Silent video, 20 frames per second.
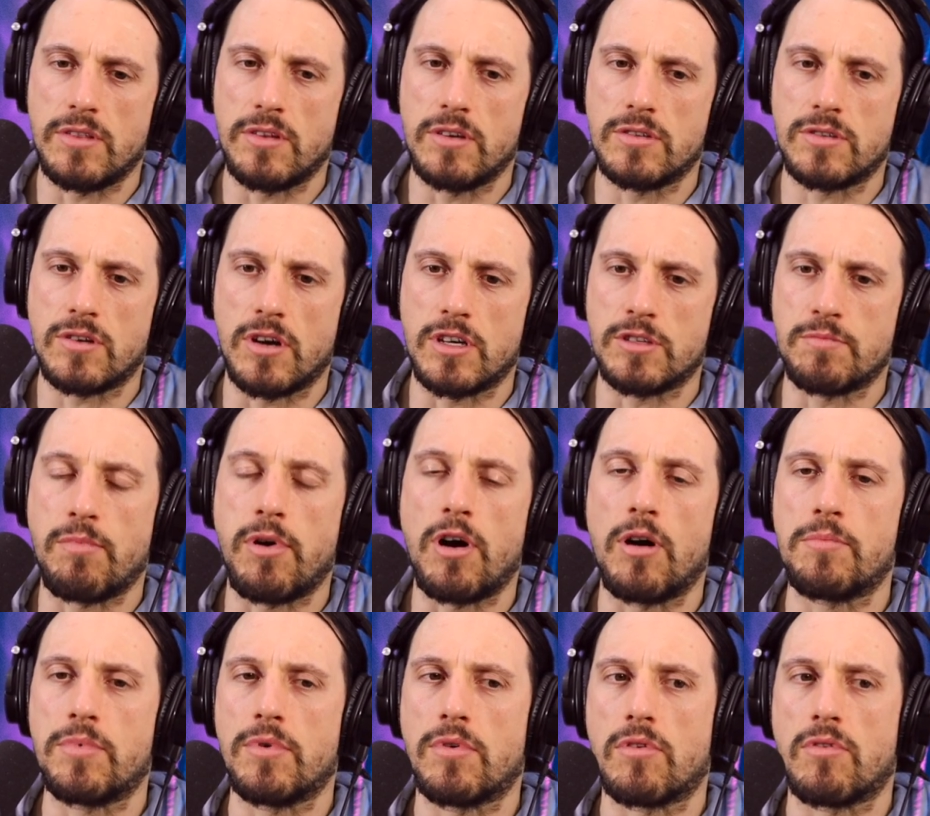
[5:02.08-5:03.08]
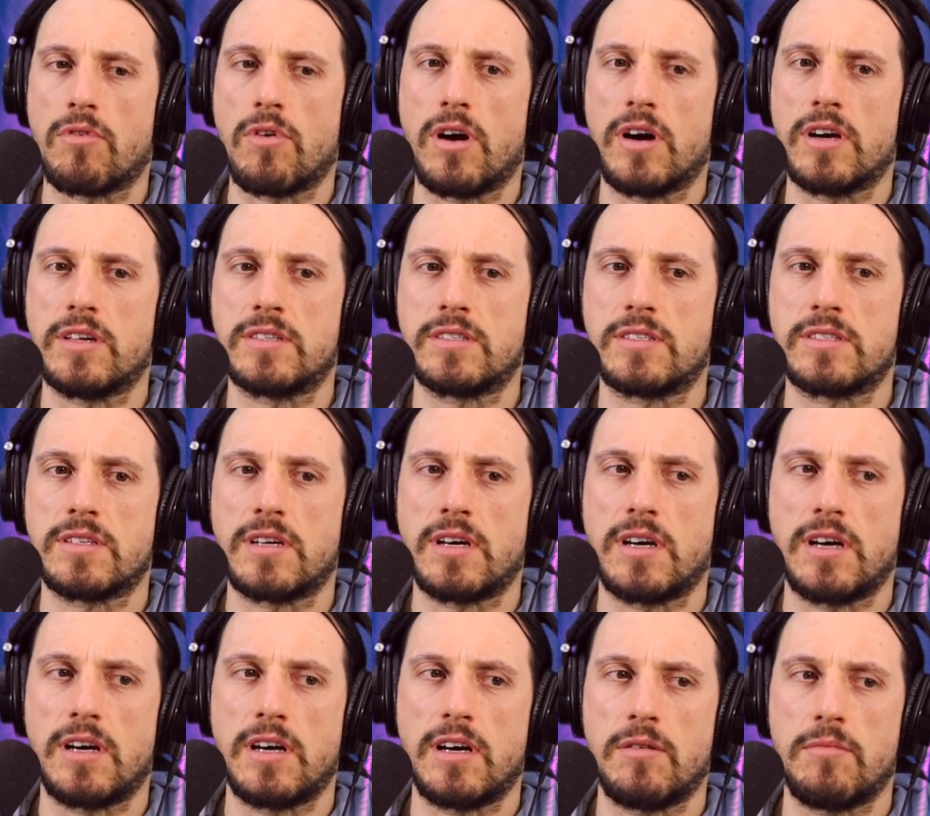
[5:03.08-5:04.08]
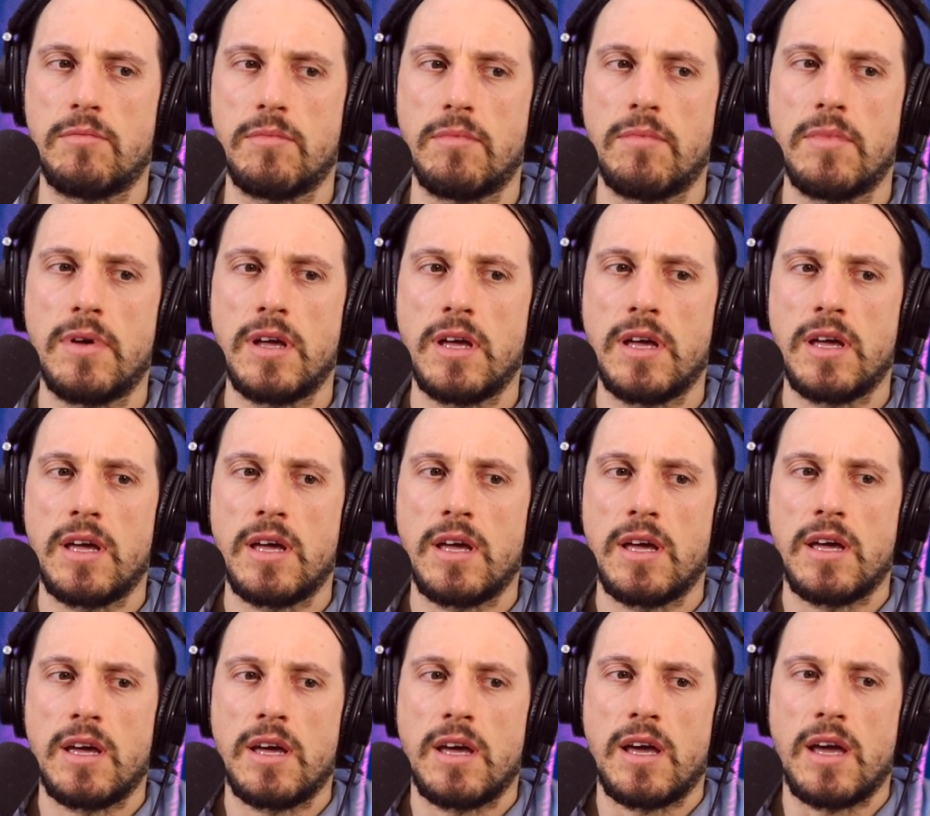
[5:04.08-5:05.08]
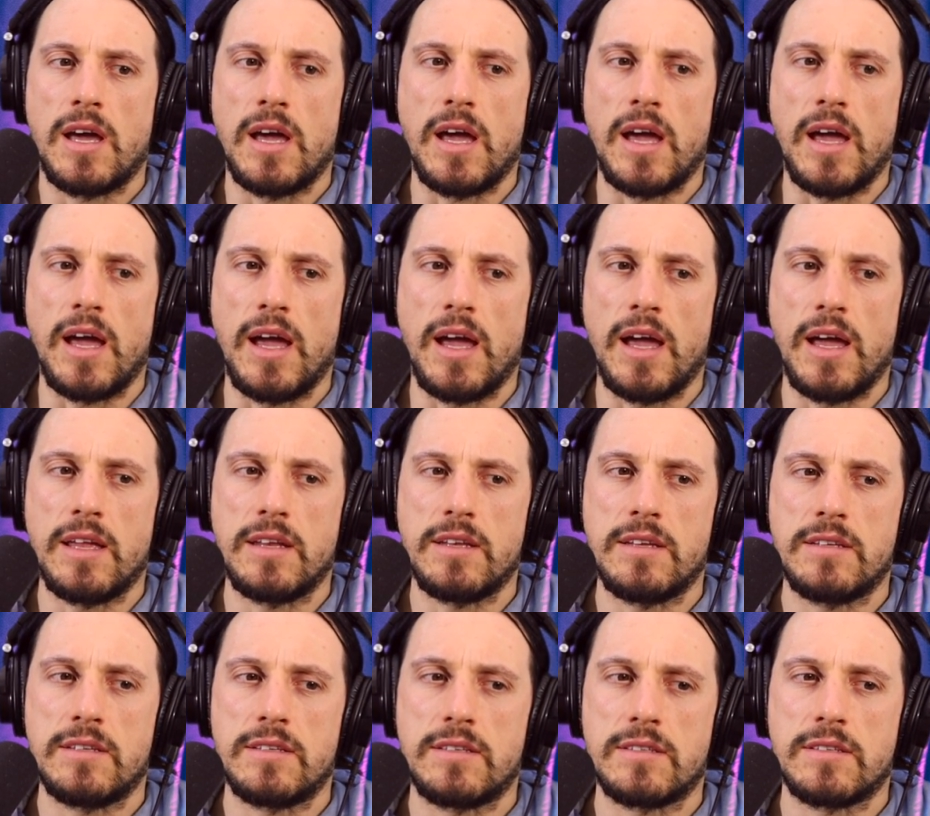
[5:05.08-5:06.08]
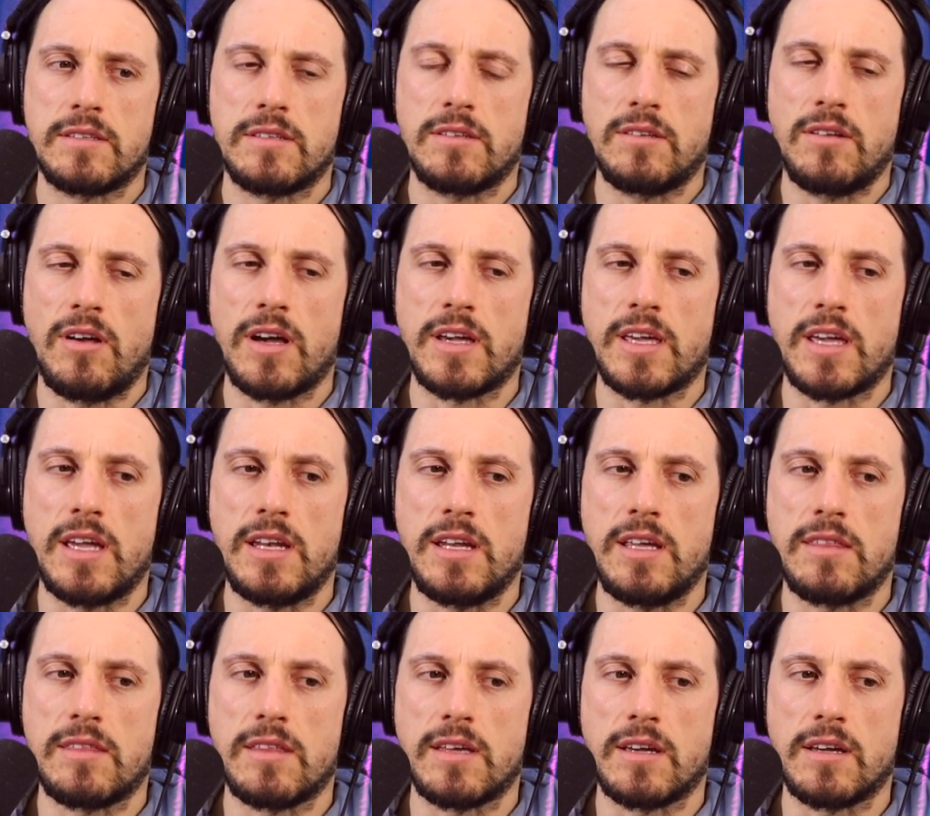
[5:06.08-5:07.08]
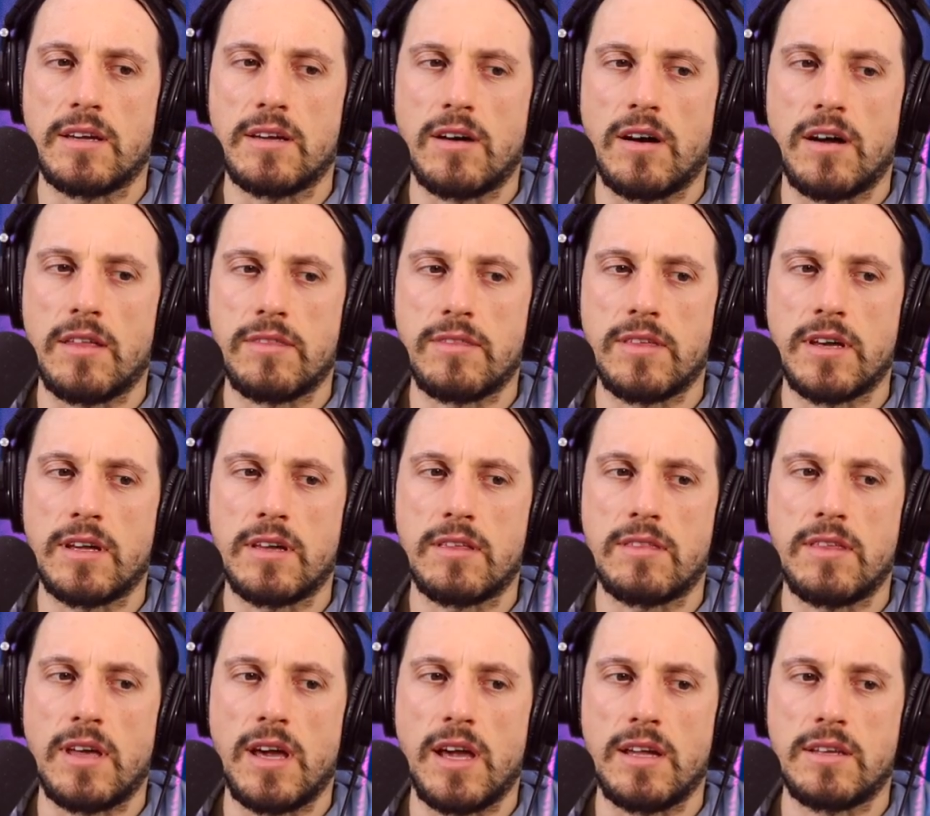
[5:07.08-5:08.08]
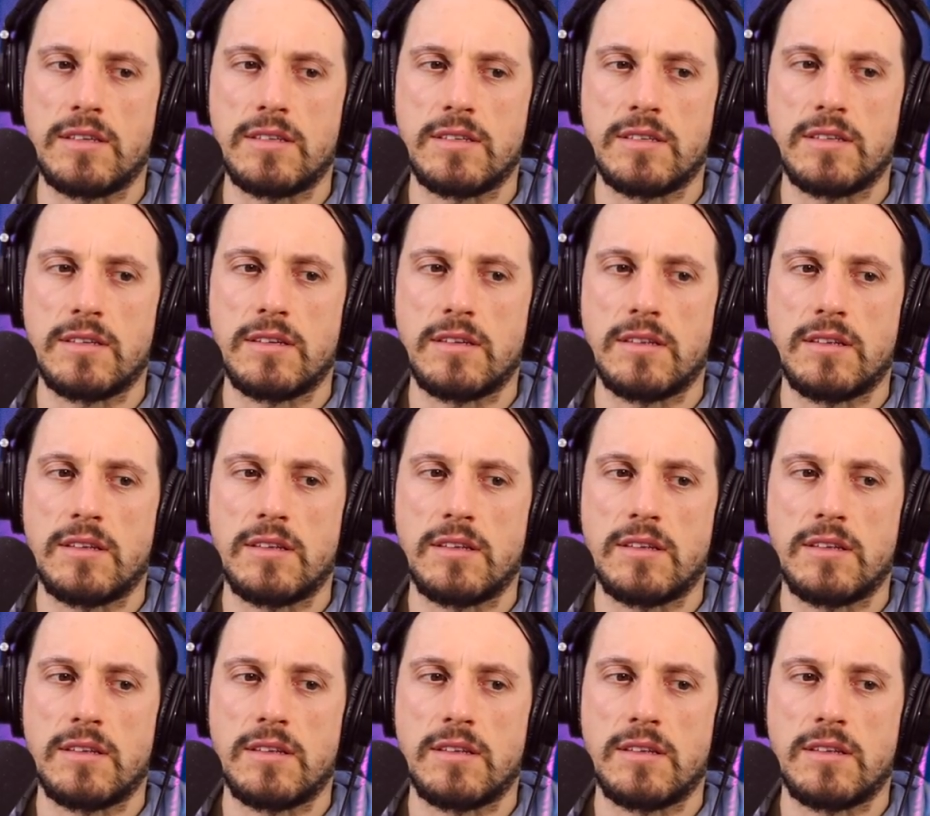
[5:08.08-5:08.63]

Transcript: and those guys popularized. Um, and like anything, I think that